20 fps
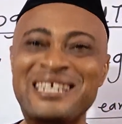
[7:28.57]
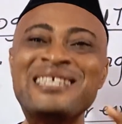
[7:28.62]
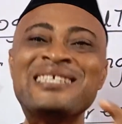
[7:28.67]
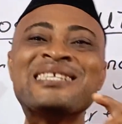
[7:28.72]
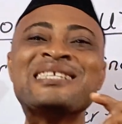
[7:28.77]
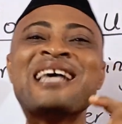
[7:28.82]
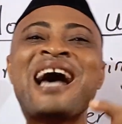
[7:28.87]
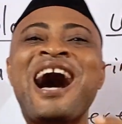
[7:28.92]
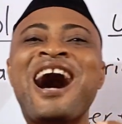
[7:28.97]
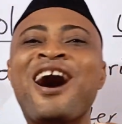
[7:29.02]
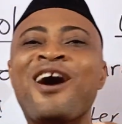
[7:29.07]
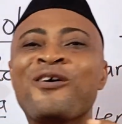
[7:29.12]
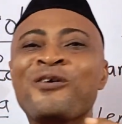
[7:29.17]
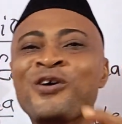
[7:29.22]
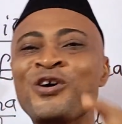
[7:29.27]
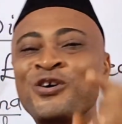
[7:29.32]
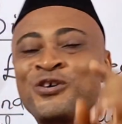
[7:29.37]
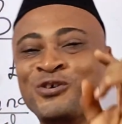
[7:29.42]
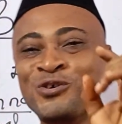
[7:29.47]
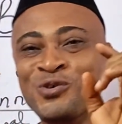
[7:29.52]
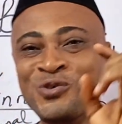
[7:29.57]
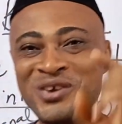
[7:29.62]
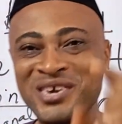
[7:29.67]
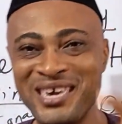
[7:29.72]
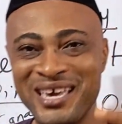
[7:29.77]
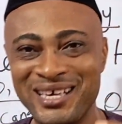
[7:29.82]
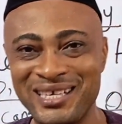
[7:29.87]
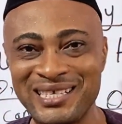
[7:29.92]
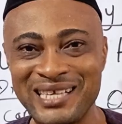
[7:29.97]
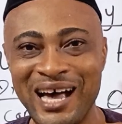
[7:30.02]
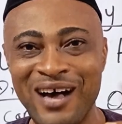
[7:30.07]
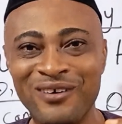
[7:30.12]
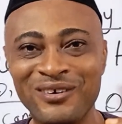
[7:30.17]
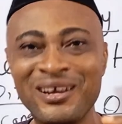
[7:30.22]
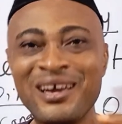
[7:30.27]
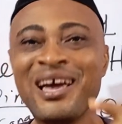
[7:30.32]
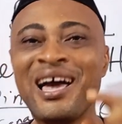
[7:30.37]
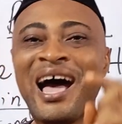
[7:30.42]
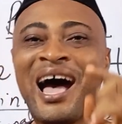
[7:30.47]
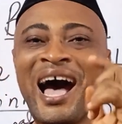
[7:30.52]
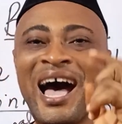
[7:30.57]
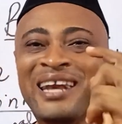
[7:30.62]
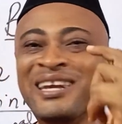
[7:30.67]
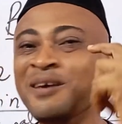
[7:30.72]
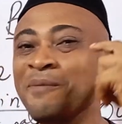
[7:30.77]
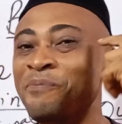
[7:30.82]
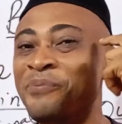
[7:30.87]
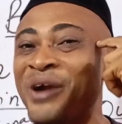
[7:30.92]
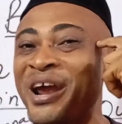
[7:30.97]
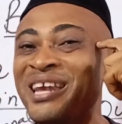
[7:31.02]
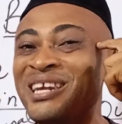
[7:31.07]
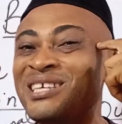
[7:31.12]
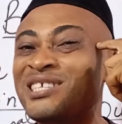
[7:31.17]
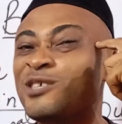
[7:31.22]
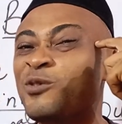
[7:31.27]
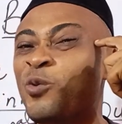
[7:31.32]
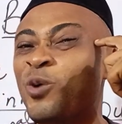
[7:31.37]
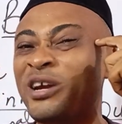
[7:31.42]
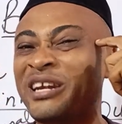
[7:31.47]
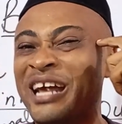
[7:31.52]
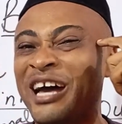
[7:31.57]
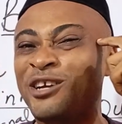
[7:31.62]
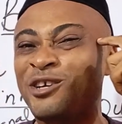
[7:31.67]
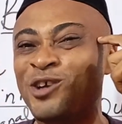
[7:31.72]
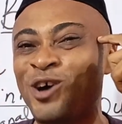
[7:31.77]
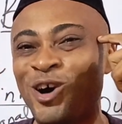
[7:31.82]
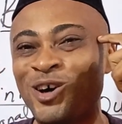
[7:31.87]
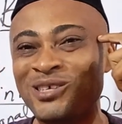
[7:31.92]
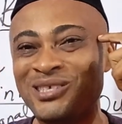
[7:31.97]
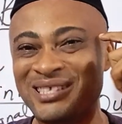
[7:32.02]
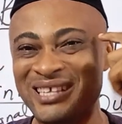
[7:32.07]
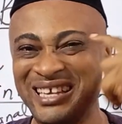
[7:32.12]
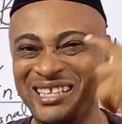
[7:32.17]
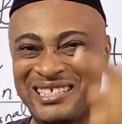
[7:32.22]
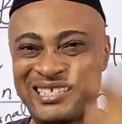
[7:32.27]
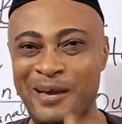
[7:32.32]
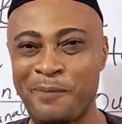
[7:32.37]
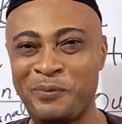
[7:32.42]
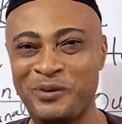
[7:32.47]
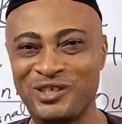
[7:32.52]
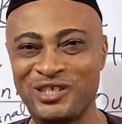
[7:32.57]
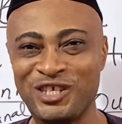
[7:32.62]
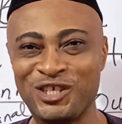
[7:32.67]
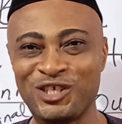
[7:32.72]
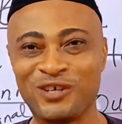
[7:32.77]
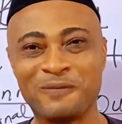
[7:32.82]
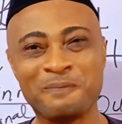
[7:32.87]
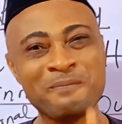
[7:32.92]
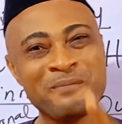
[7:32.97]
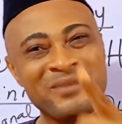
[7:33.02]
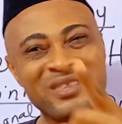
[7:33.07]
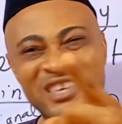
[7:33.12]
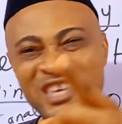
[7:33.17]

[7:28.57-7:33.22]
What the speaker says: This is how you hear sound, and the brain is the one that does the interpretation.